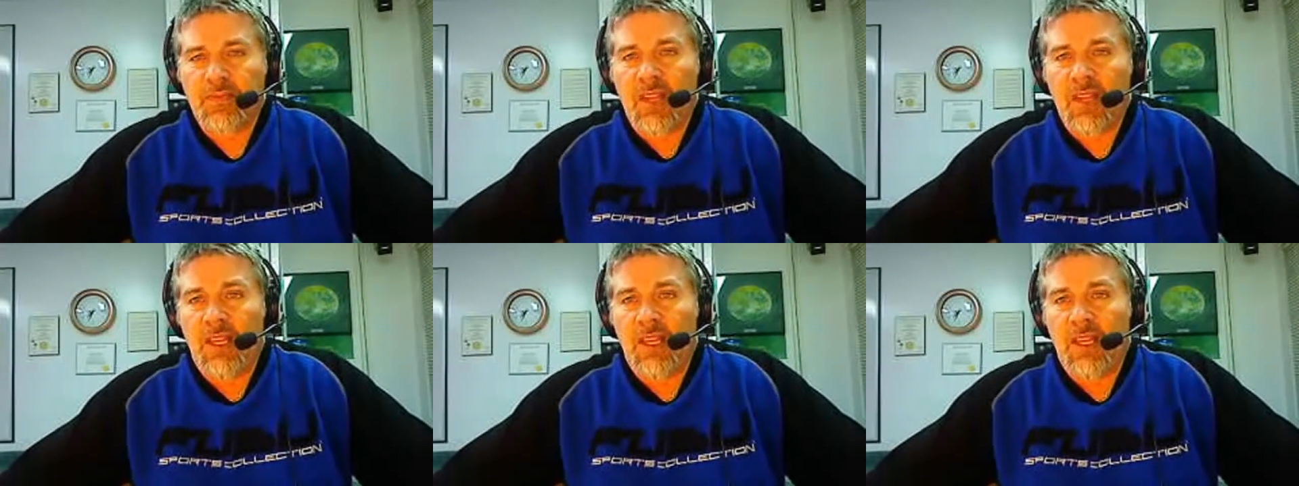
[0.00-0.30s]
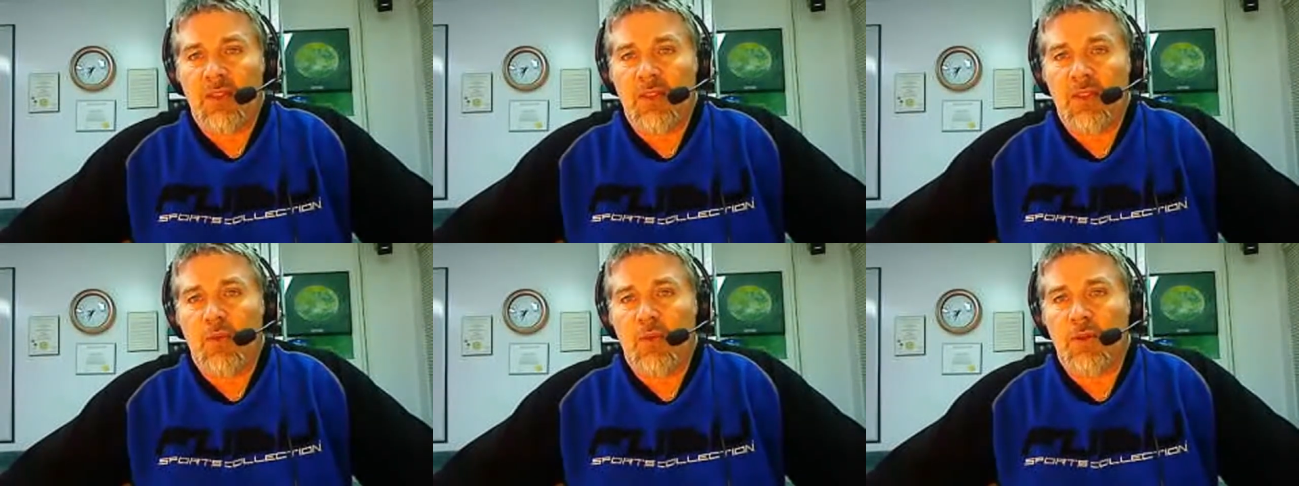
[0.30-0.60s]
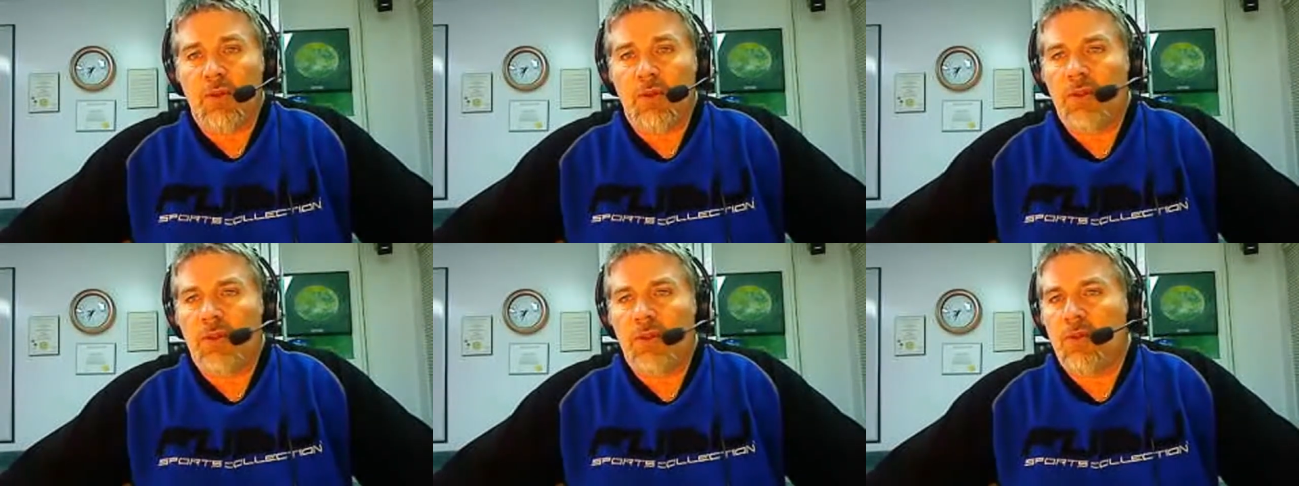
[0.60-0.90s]
in the
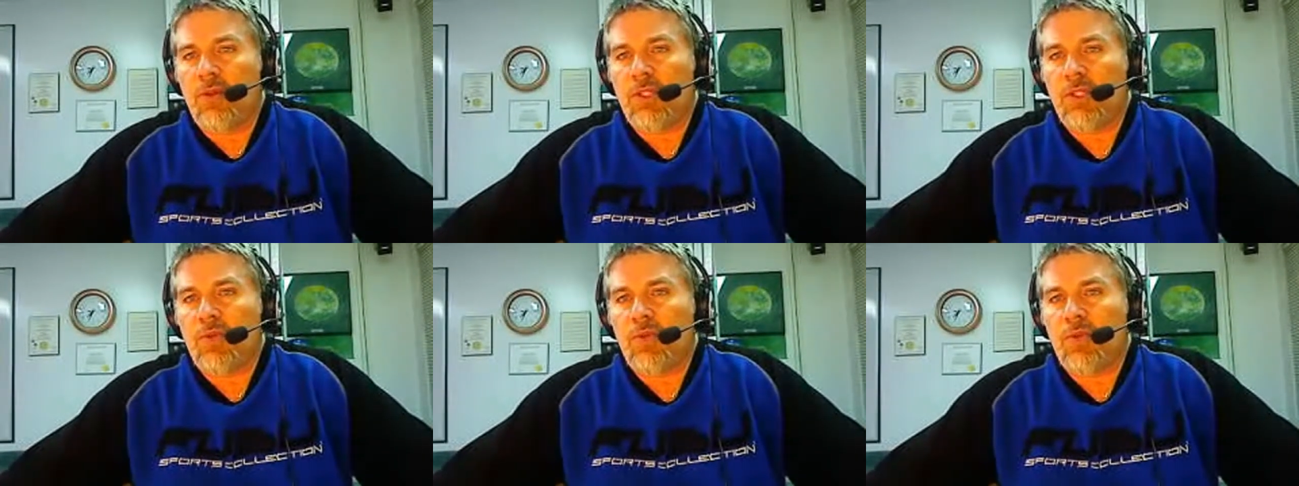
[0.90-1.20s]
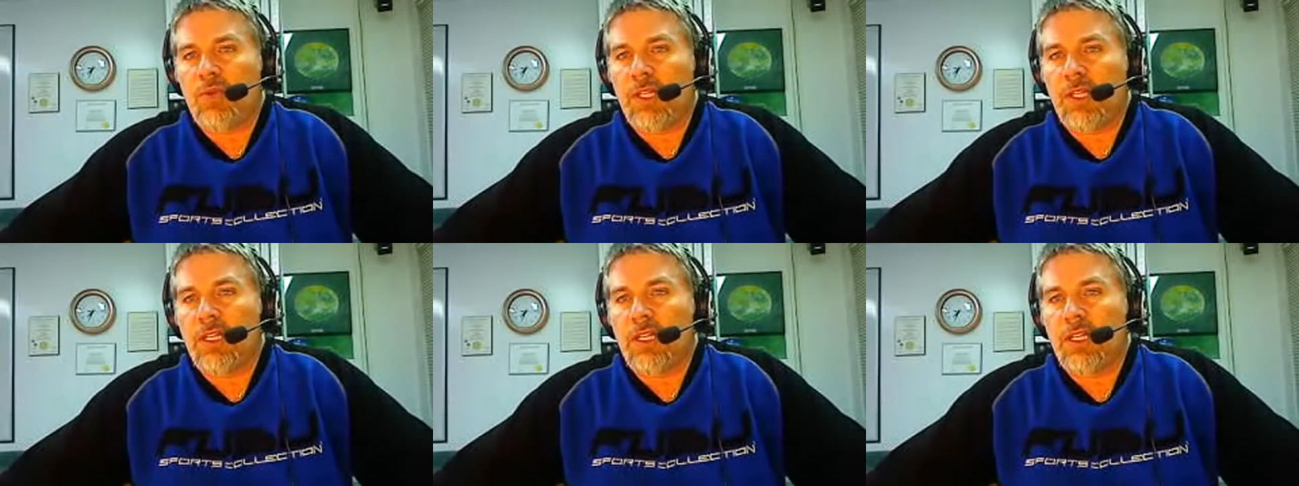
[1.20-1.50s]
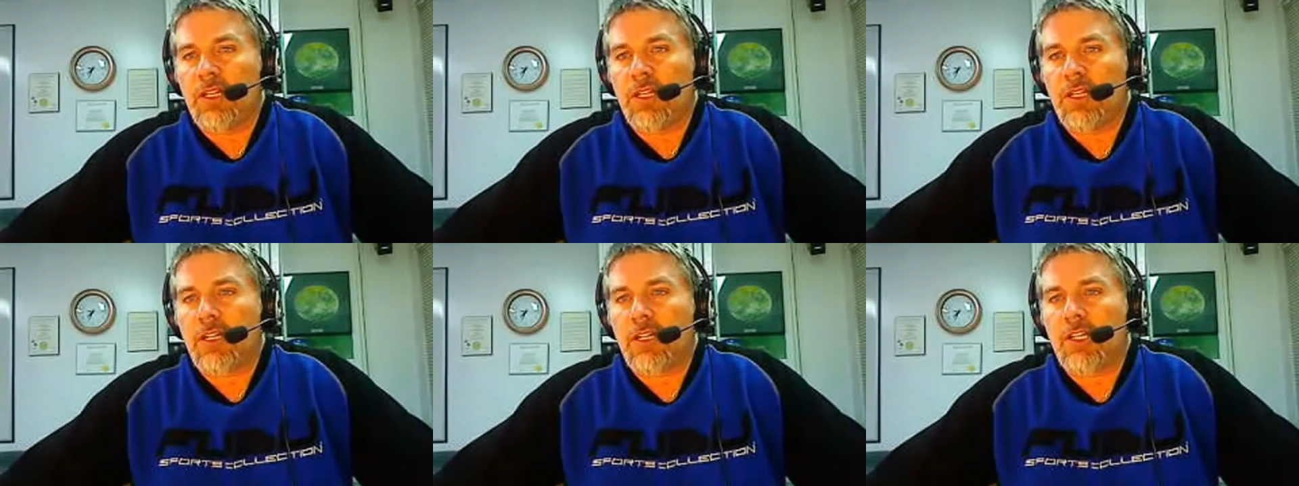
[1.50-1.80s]
world in which we
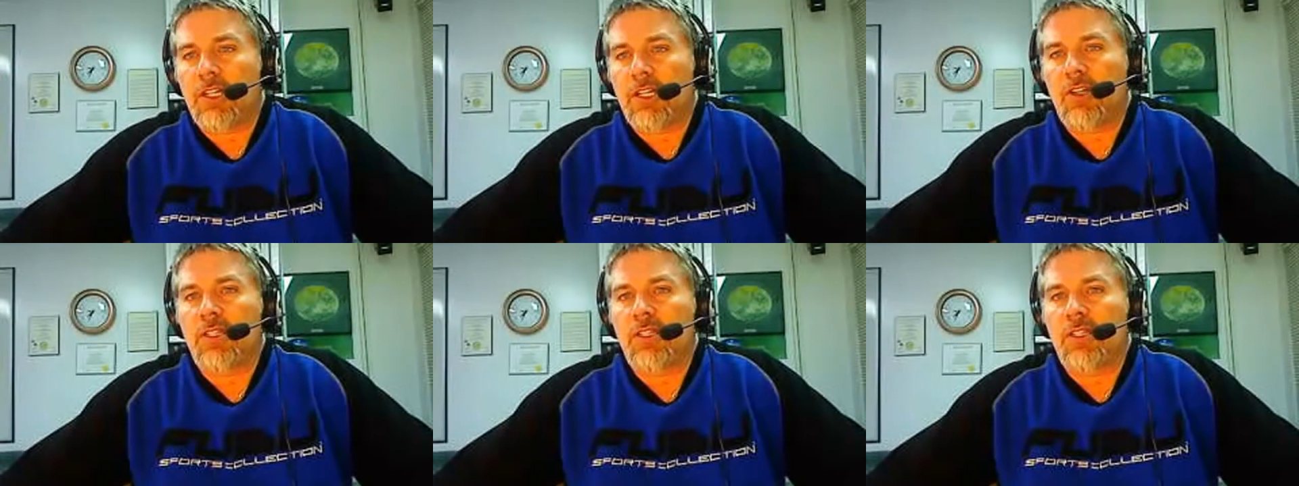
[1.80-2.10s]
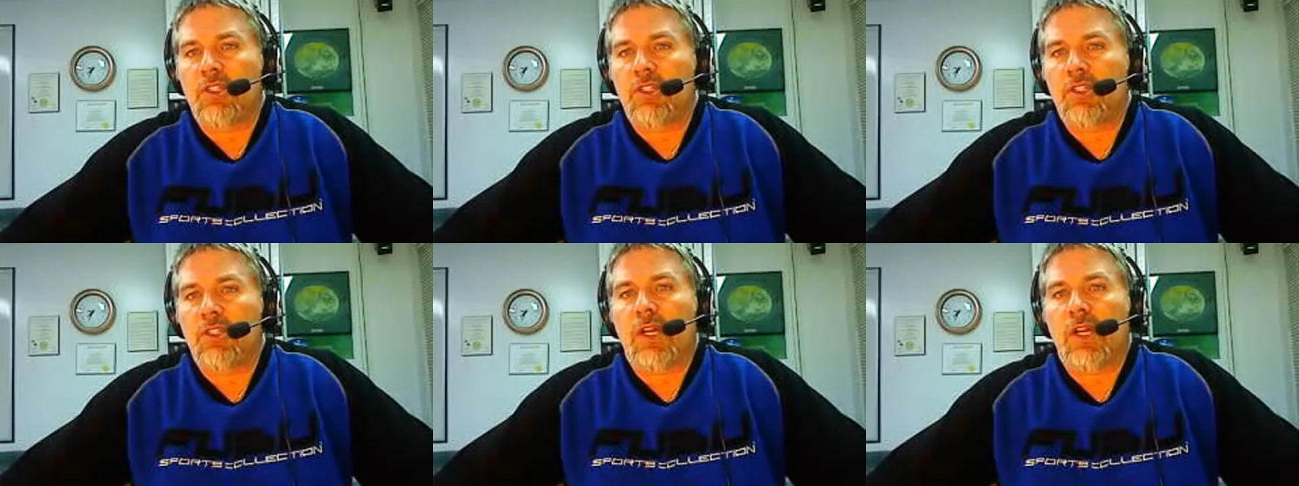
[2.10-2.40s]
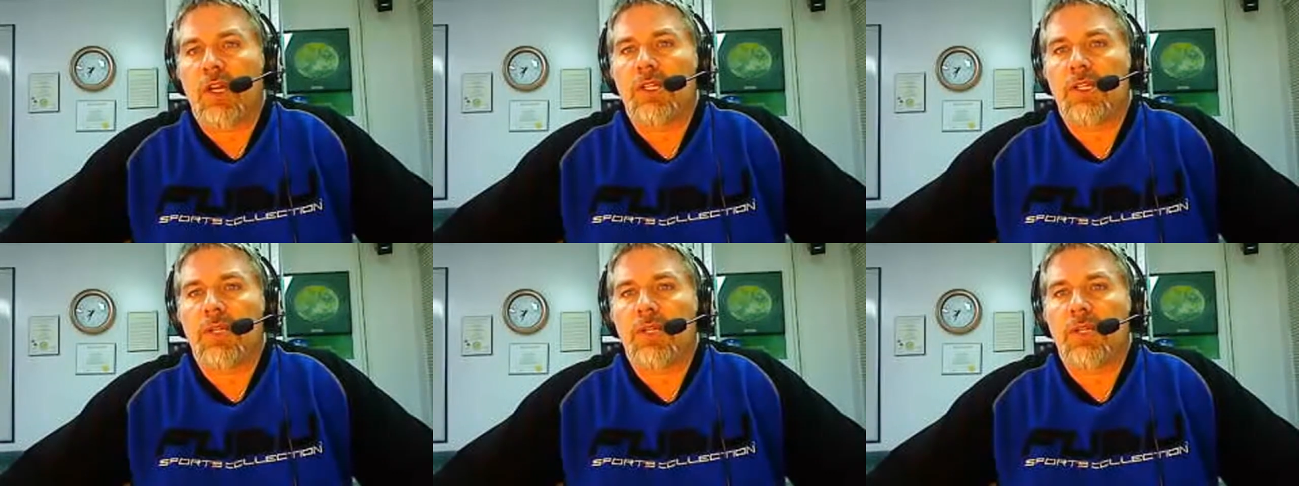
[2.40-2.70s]
are currently
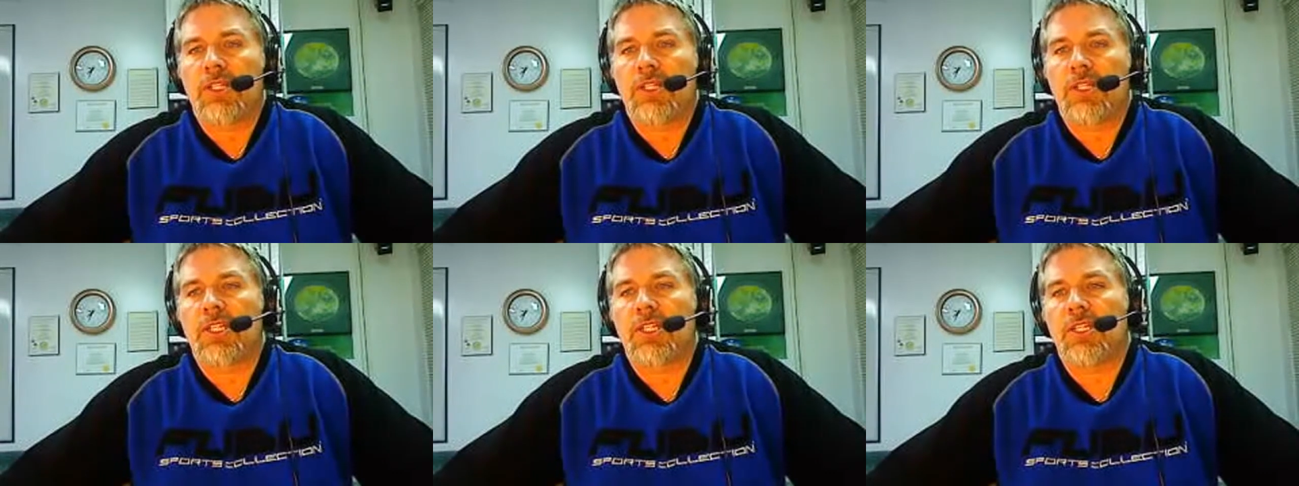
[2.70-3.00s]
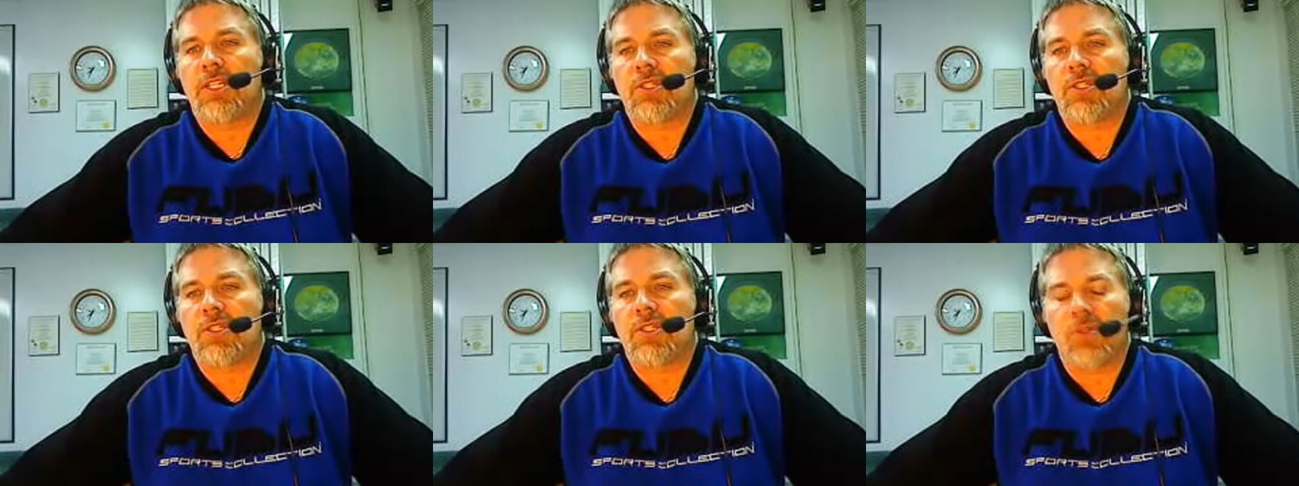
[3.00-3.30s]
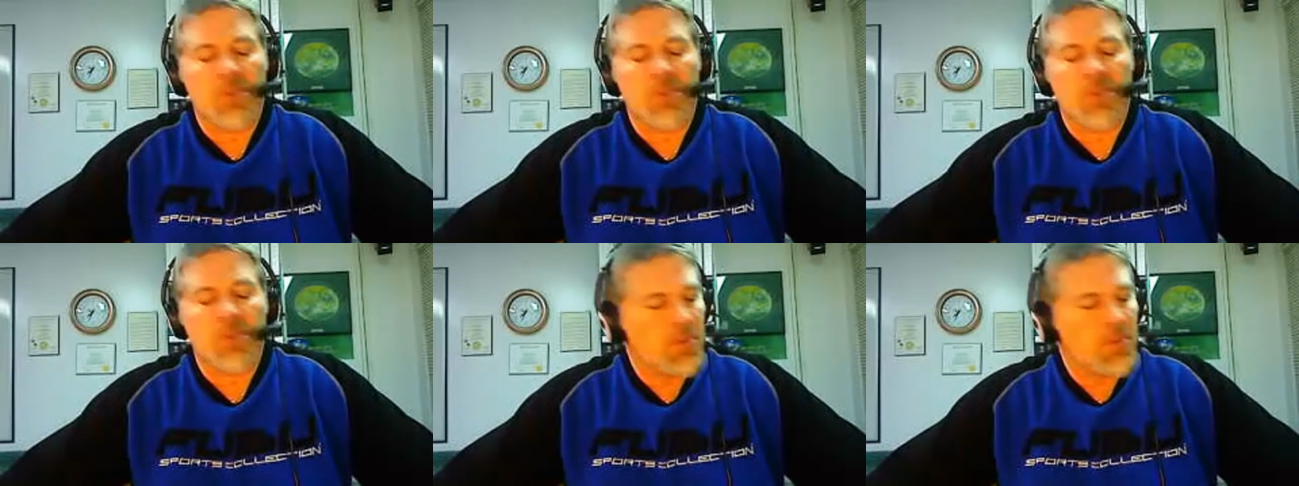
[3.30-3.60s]
trying to educate
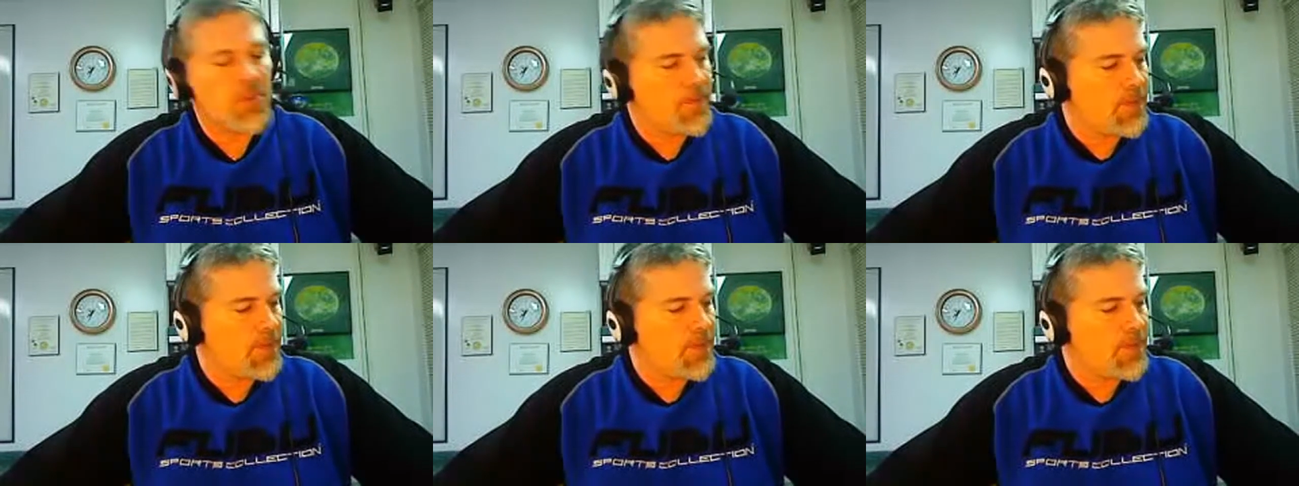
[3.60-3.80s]
students.